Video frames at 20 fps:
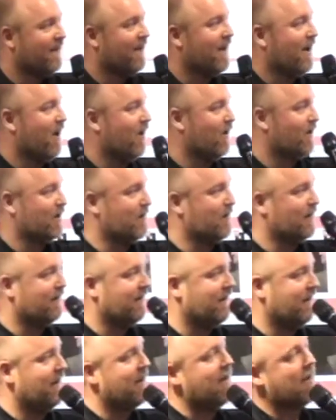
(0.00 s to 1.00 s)

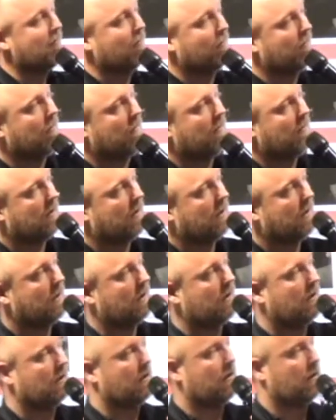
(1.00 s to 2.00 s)
Ultimately, um,
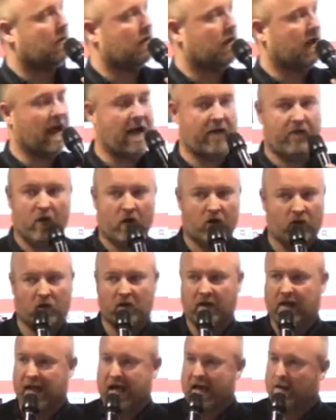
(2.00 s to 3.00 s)
if you
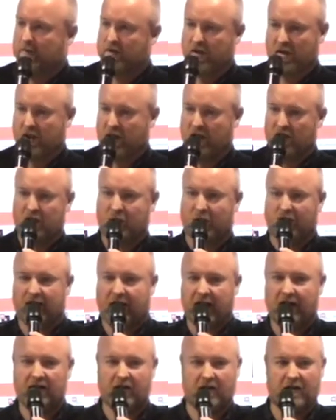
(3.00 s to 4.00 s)
don't capture customer
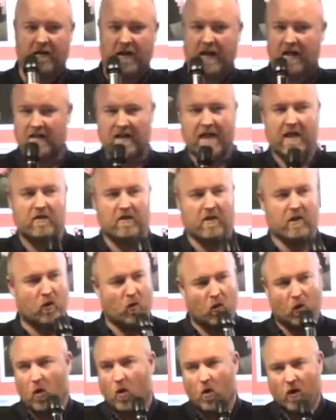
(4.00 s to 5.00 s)
data, there is actually
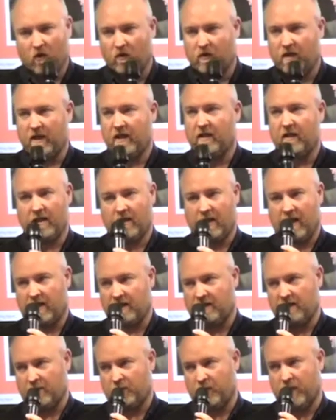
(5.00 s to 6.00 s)
no loyalty. That
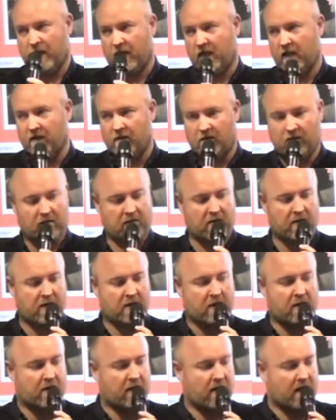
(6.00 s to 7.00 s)
that's the period.
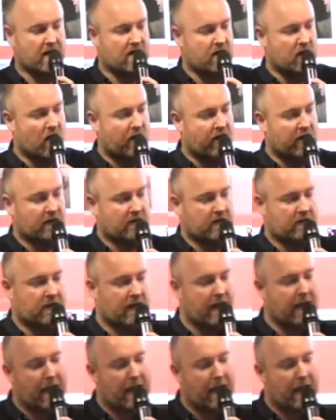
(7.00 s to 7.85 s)
There is nothing.